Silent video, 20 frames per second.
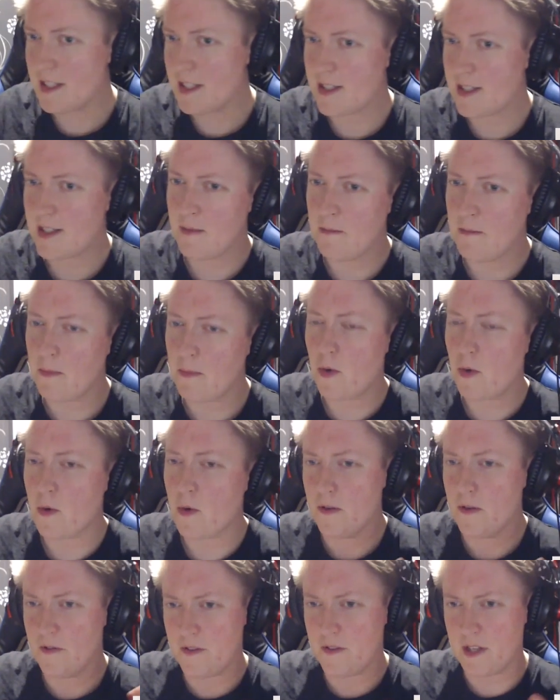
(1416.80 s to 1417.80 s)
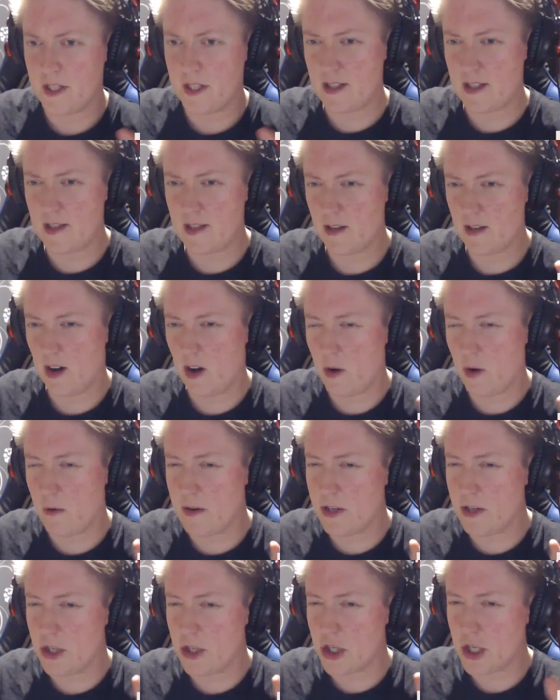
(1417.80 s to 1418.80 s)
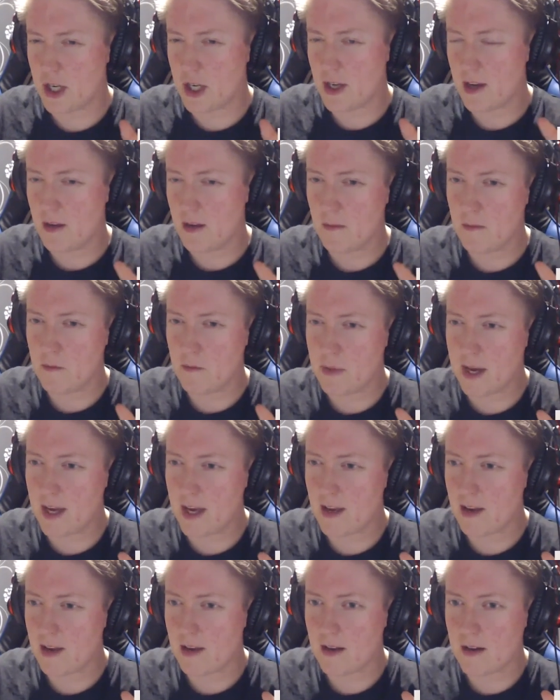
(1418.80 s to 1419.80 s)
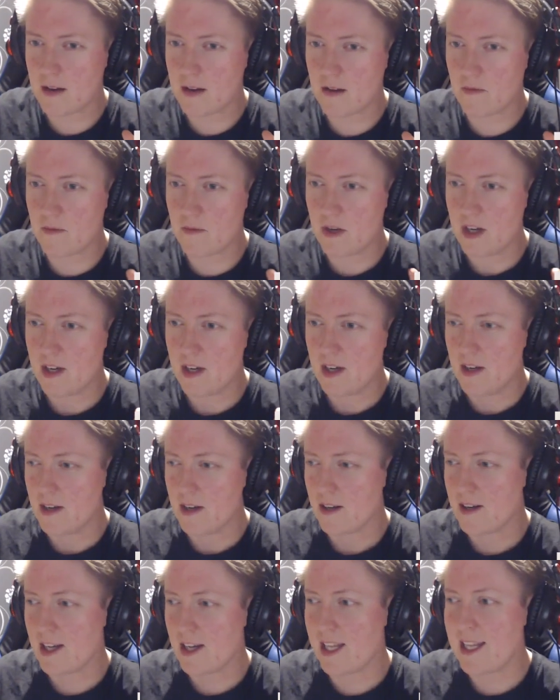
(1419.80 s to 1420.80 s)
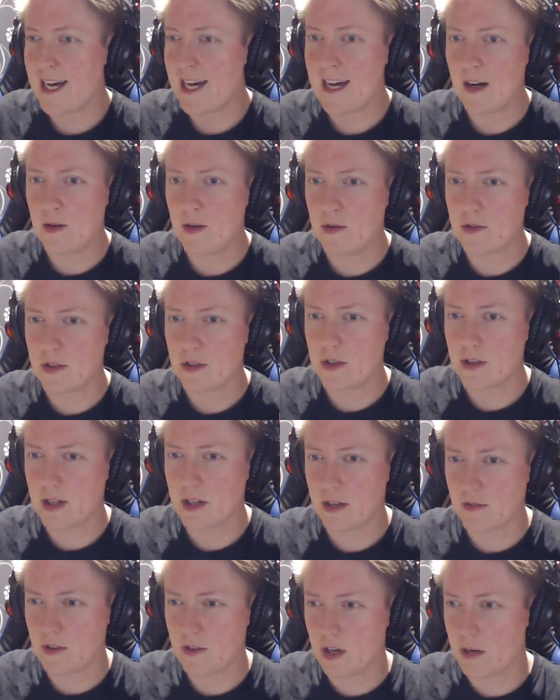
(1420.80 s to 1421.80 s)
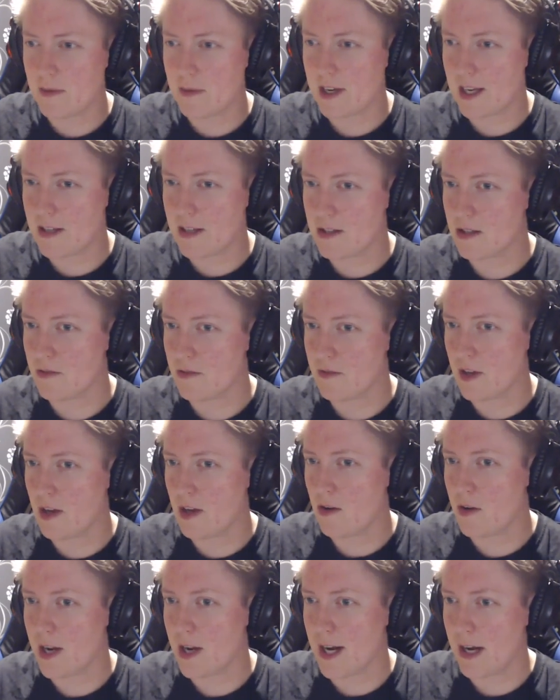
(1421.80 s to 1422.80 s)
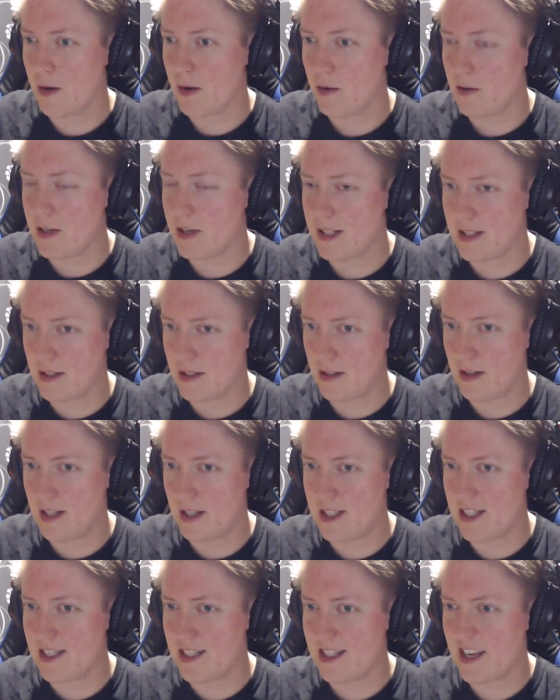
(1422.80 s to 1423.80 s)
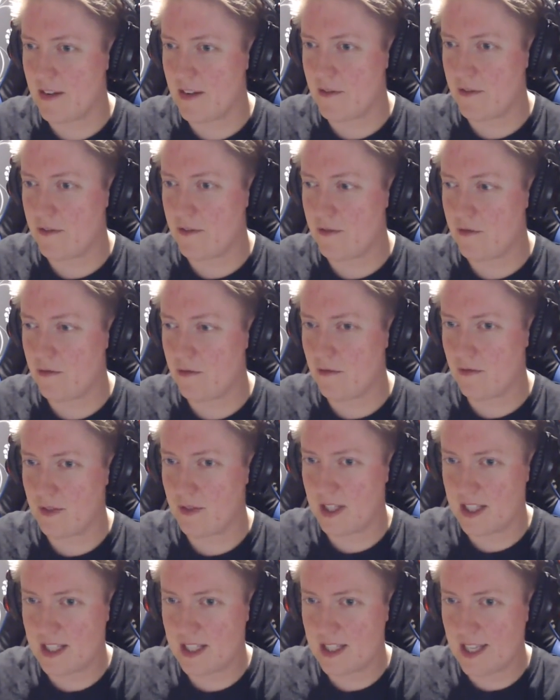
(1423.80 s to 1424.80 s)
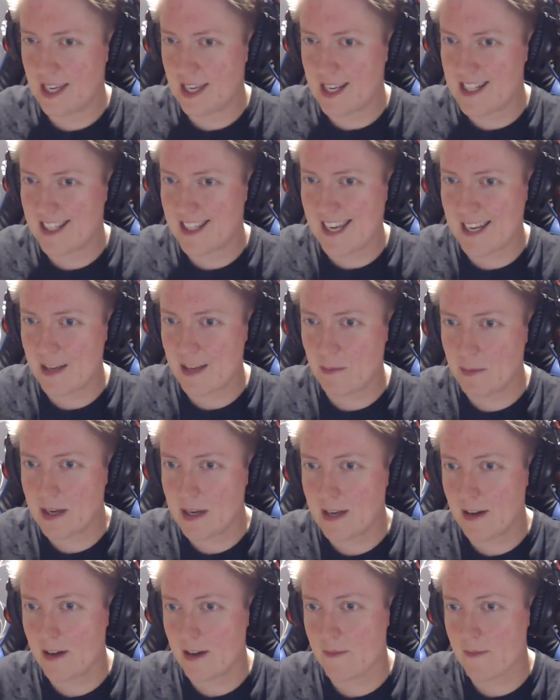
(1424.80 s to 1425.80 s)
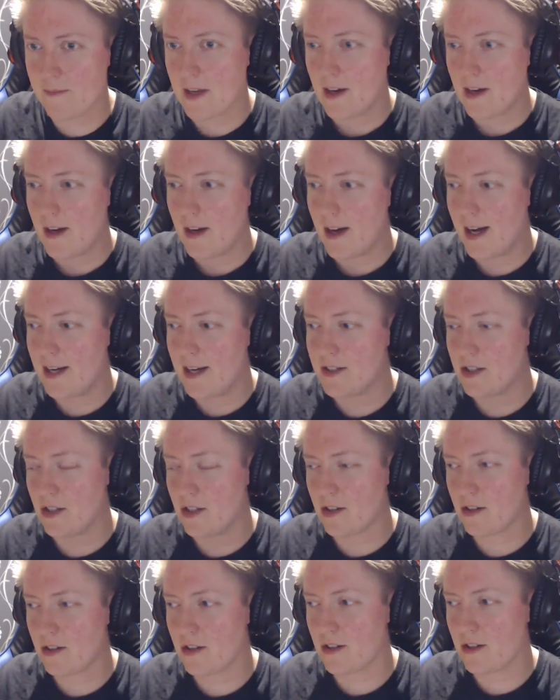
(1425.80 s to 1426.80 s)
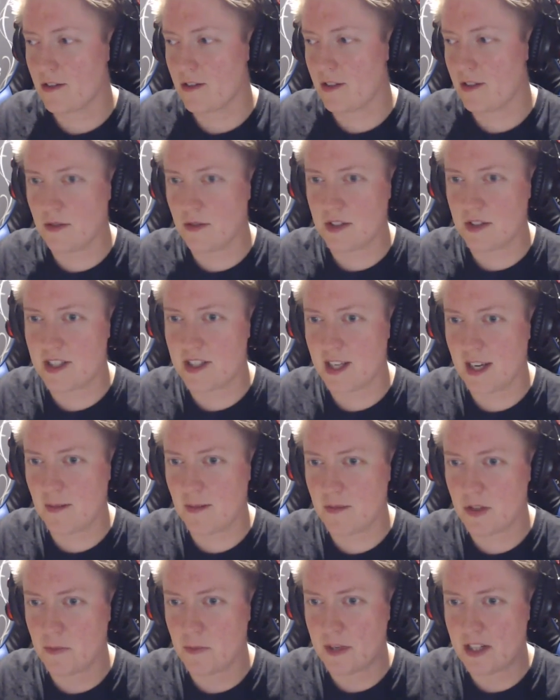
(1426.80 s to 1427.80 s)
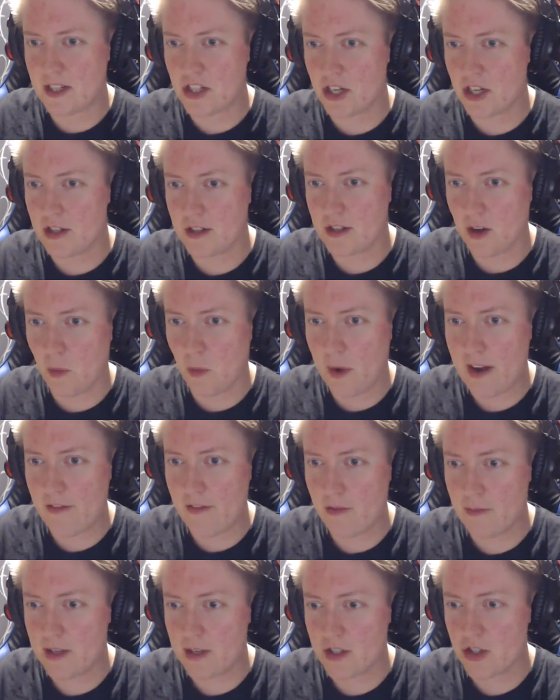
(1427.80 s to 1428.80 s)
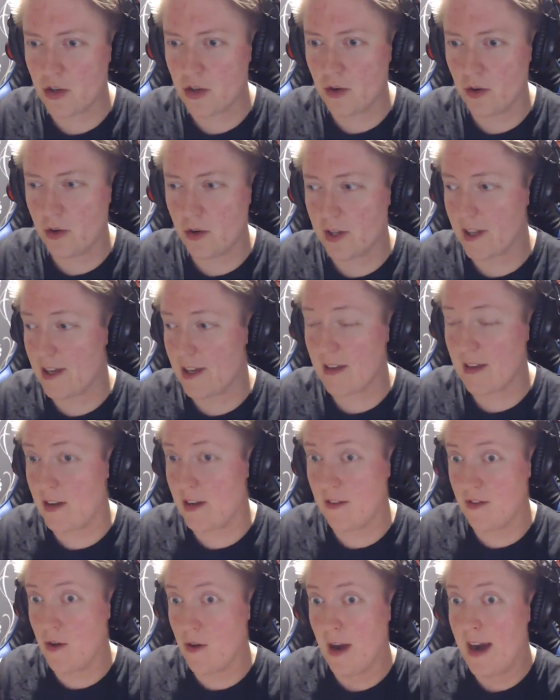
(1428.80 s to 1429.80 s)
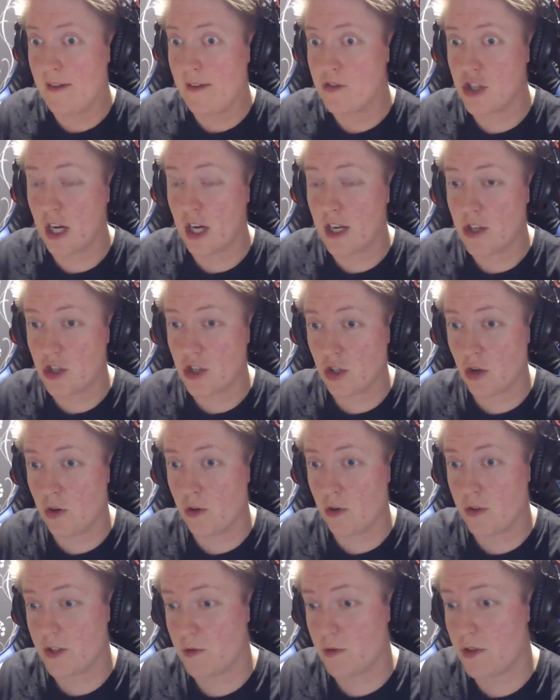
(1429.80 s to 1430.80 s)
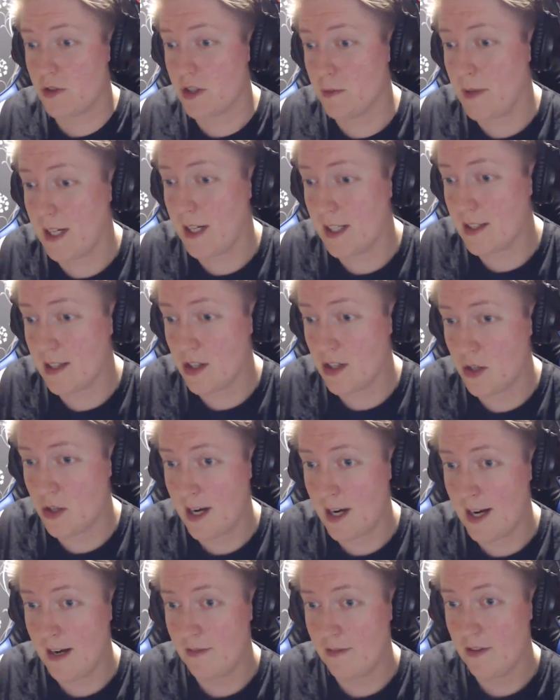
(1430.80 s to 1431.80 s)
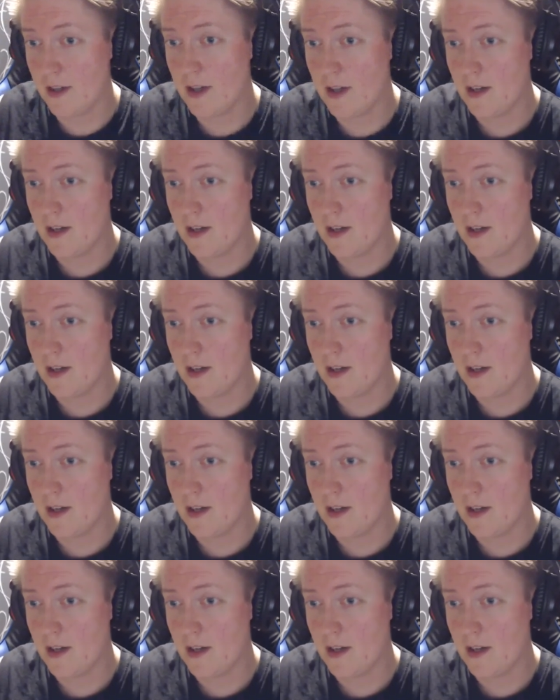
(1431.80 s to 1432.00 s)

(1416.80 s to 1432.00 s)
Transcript: see more of this orangey pink cloud kind of coming into view now. It's as if this thing is getting bigger and you don't seem to be turning away from it at all, even if you have changed course, which the pilot said you have.